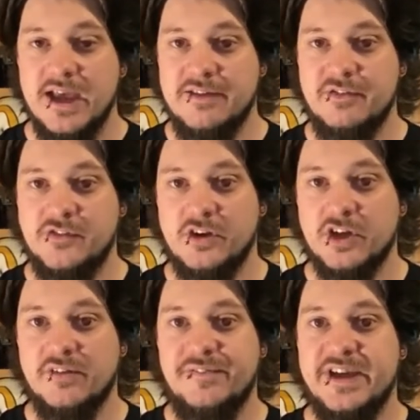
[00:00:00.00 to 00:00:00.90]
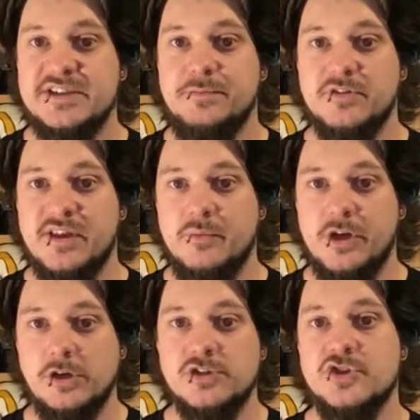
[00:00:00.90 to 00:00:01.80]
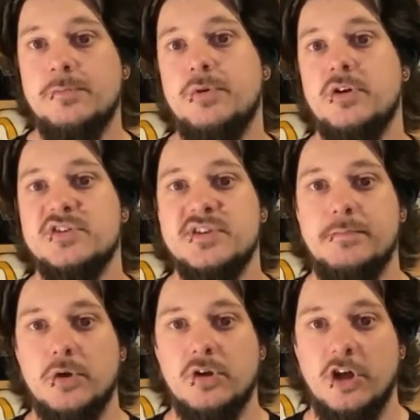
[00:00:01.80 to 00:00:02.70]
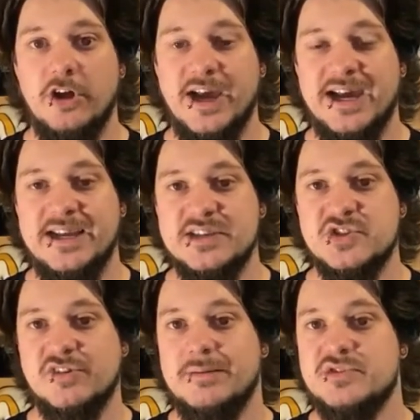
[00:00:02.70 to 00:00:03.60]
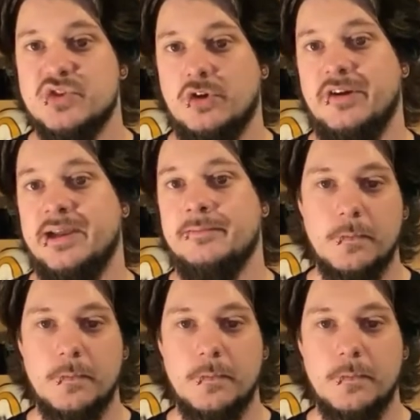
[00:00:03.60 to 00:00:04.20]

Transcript: If you've not got Facebook, then we also post the poll on our Instagram story.